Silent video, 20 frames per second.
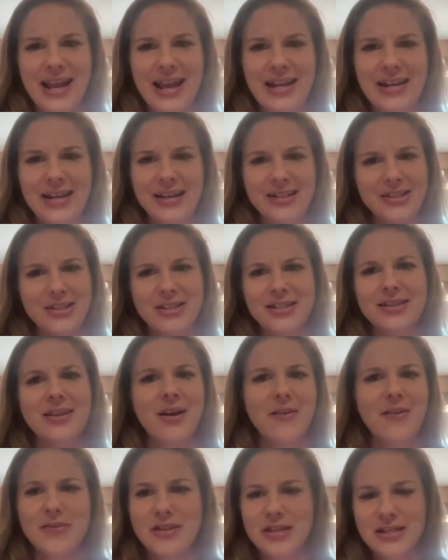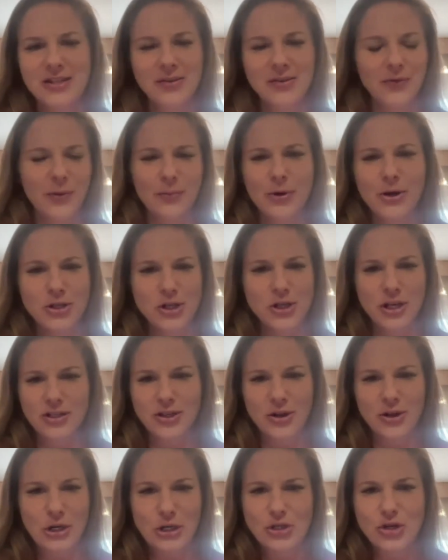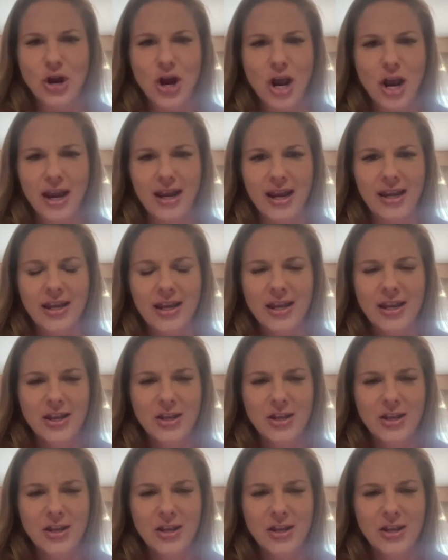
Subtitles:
And I just love these different projects that are trying